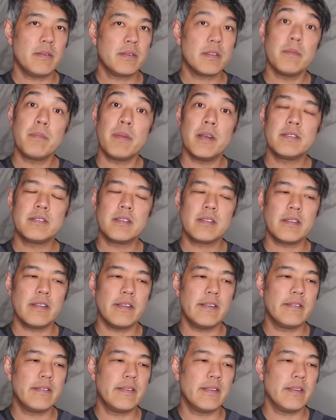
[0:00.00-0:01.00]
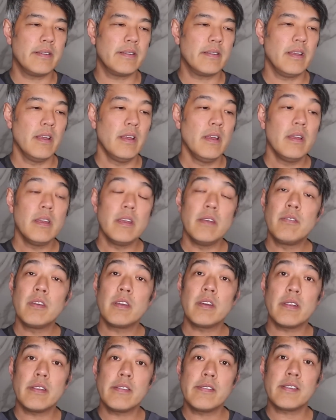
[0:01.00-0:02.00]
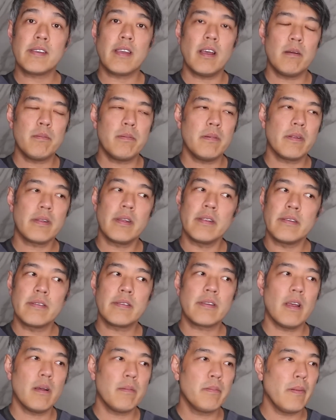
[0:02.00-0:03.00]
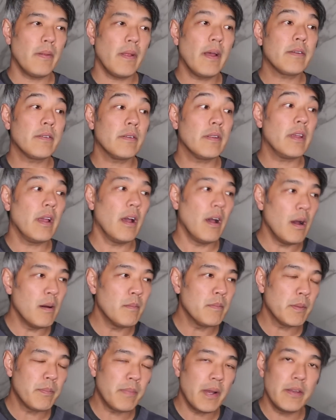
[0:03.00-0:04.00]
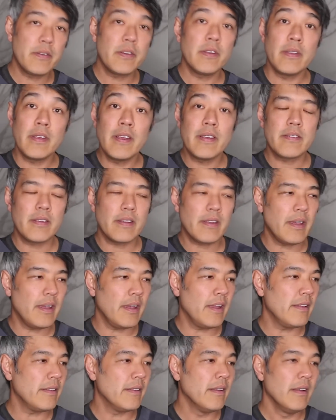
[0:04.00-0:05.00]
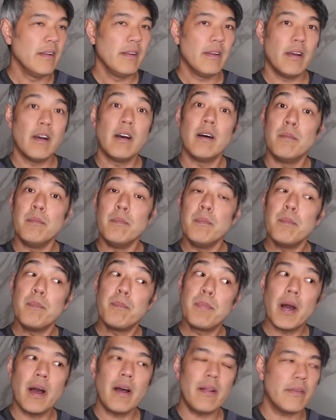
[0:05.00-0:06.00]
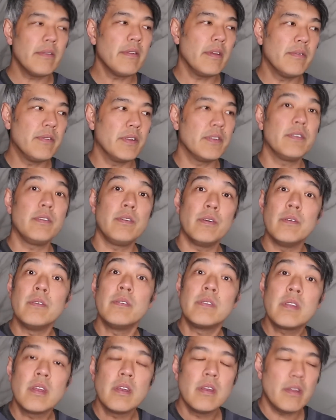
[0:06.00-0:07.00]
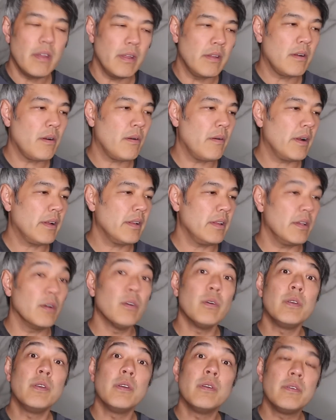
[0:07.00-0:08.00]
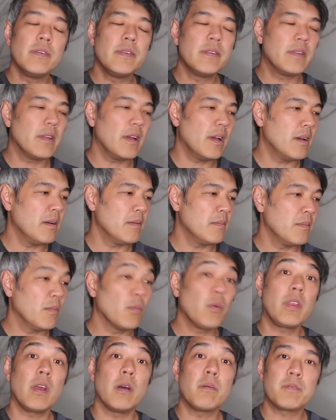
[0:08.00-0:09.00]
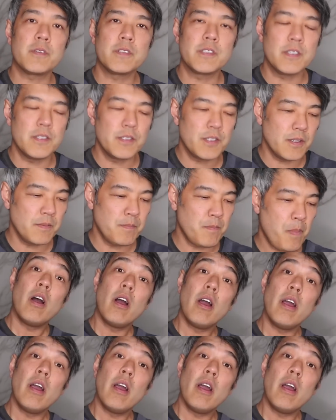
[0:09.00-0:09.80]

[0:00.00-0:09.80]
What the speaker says: So basically it's this, if you get the scalpel, can the scalpel actually harm the patient? Yes, it can. But if it's used incorrectly or used without precision.